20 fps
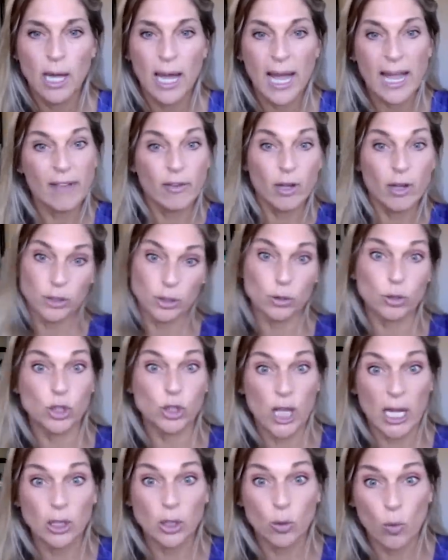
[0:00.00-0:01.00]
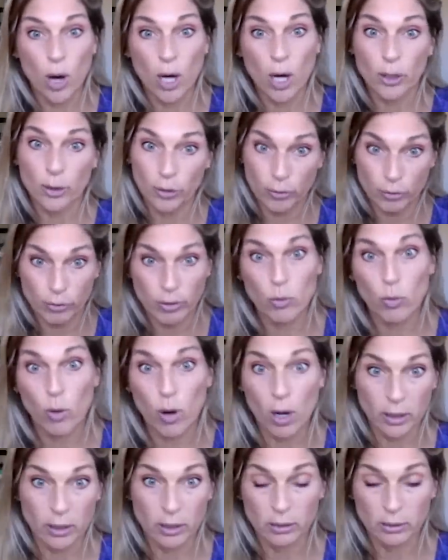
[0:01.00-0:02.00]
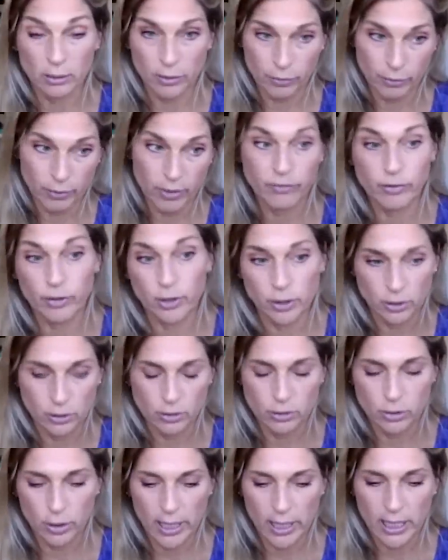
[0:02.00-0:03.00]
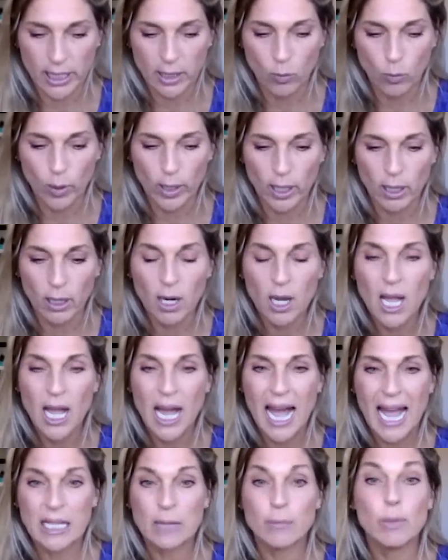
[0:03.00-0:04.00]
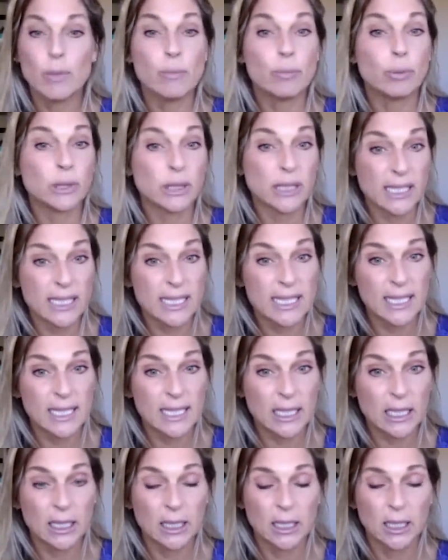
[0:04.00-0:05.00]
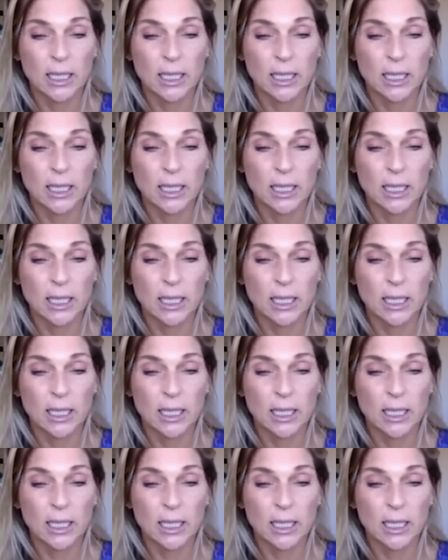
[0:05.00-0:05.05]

I have also shallow water, three water, three foot training where I can be ballistic